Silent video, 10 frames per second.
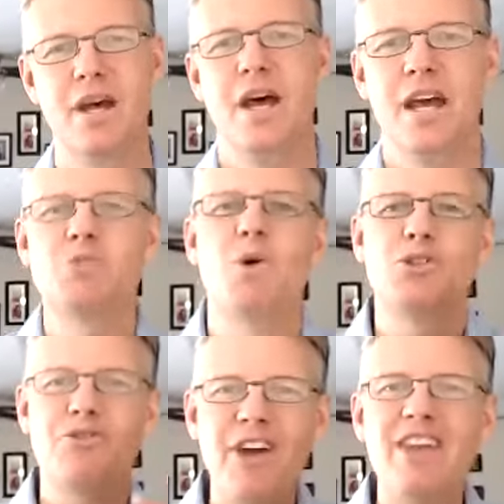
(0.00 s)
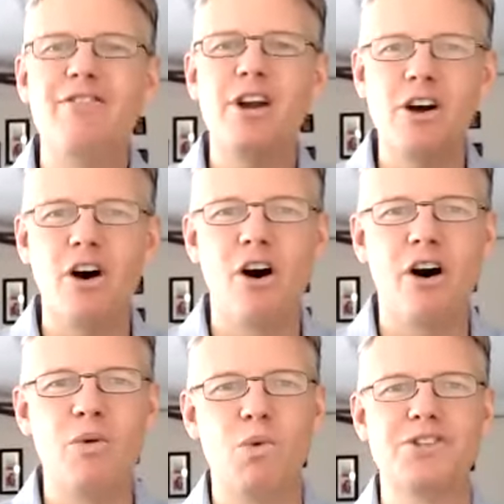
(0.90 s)
His most favorite
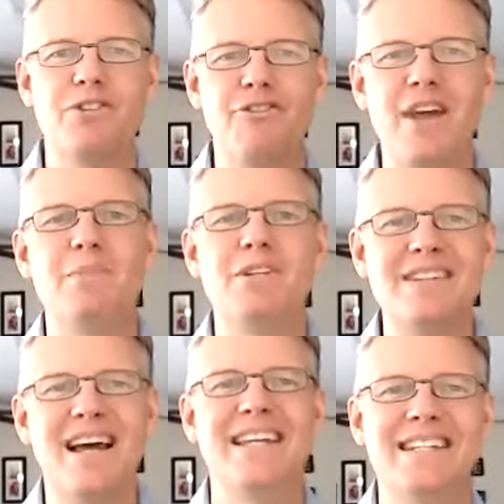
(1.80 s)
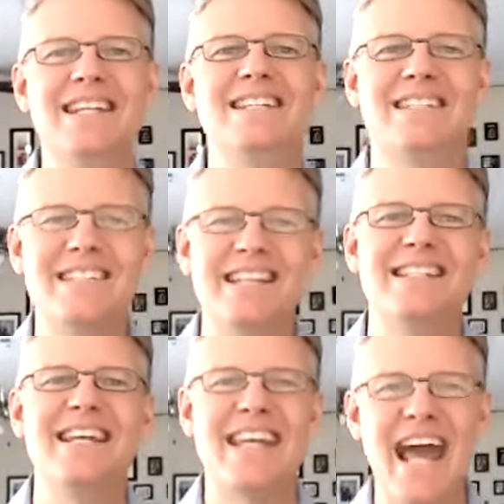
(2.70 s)
car was the famous
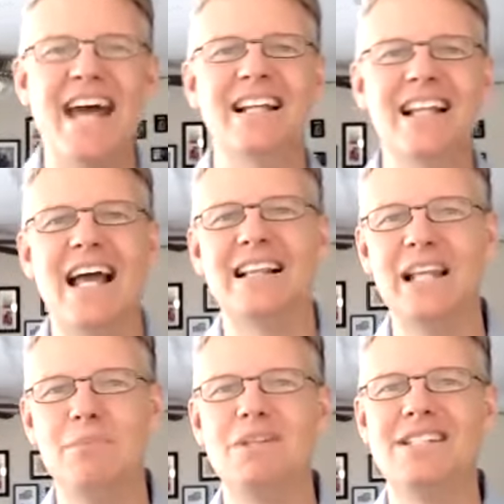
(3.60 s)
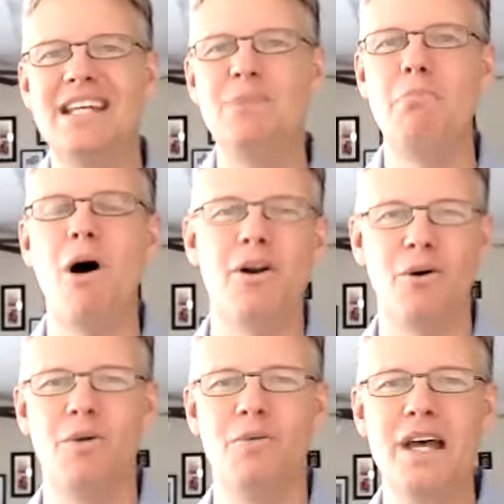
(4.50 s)
1960 Cadillac limousine
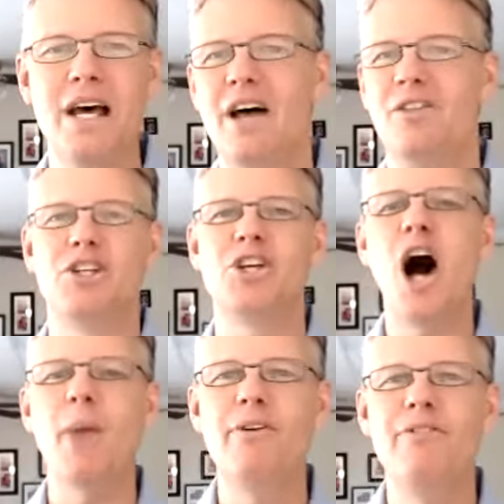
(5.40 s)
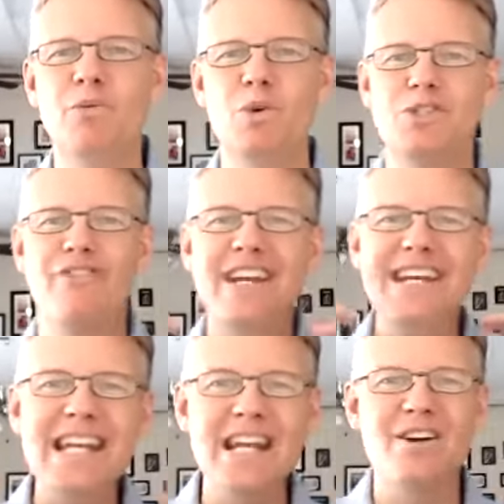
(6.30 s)
model. The top of it was
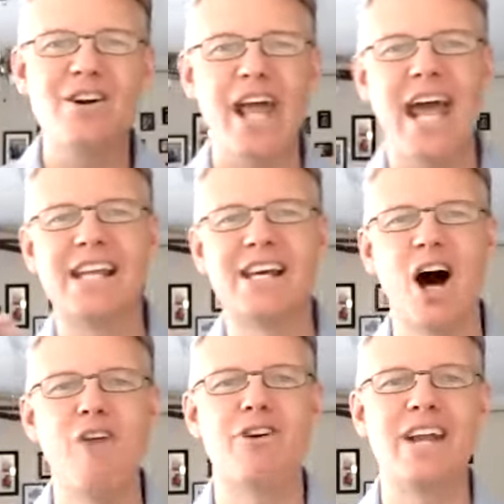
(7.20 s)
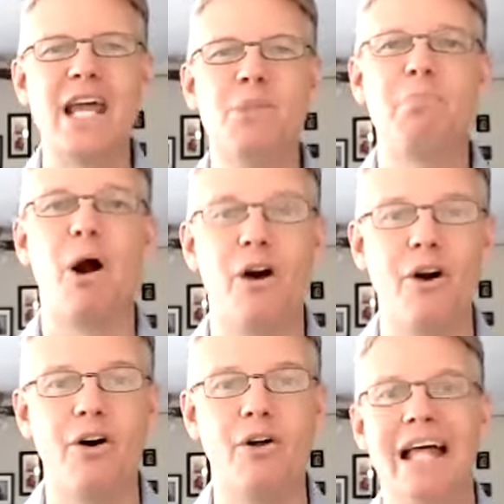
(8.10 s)
veneered and covered in
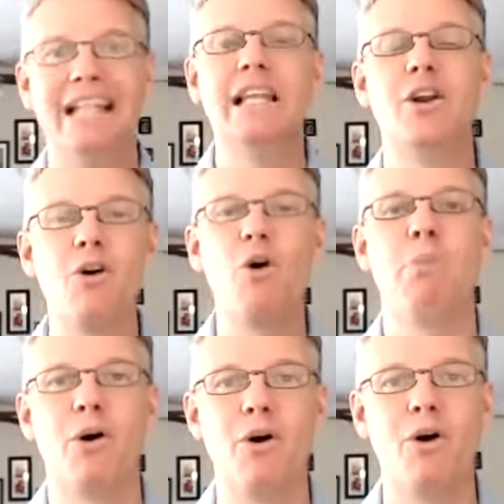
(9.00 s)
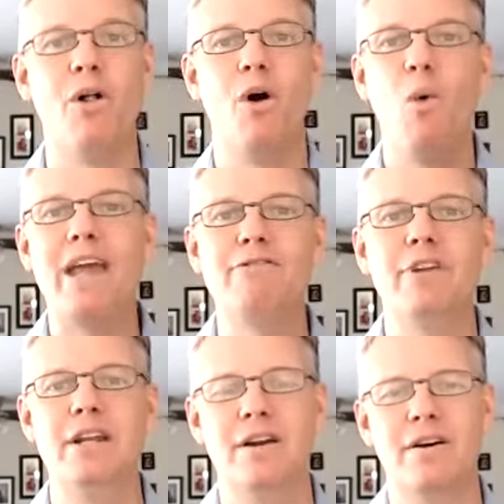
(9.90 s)
pearl, literal pearl, white
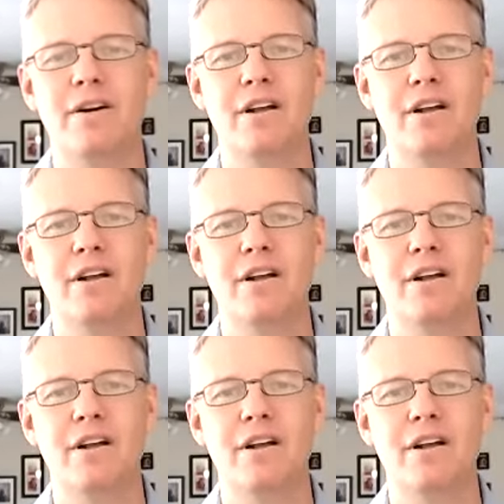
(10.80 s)
veneer.